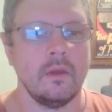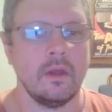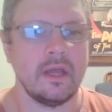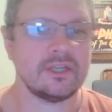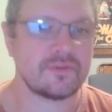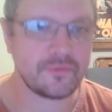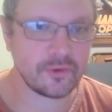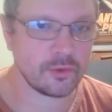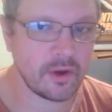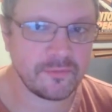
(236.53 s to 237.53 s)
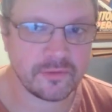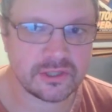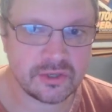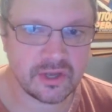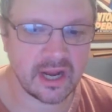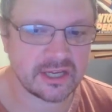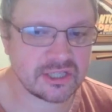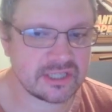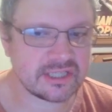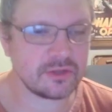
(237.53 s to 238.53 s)
And just for reference, you can
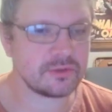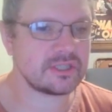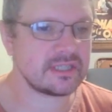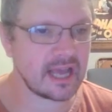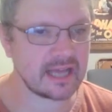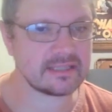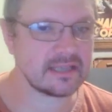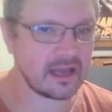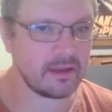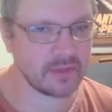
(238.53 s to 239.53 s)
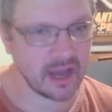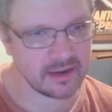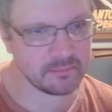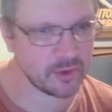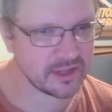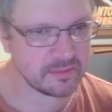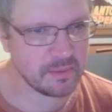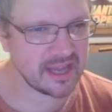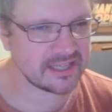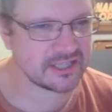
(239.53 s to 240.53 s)
actually see those stats. I'm kind of bringing the
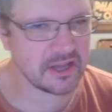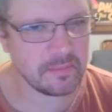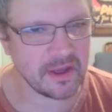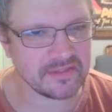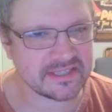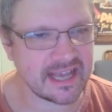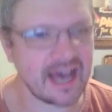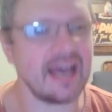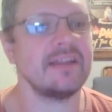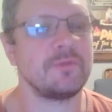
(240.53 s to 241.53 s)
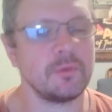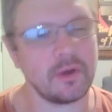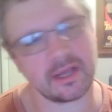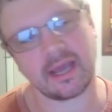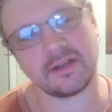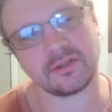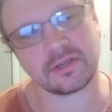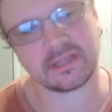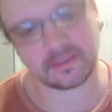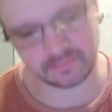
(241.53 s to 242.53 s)
pages up on the side if you want to kind of
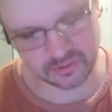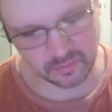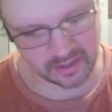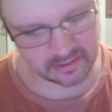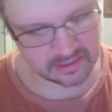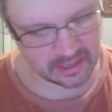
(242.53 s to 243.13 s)
look at them as well.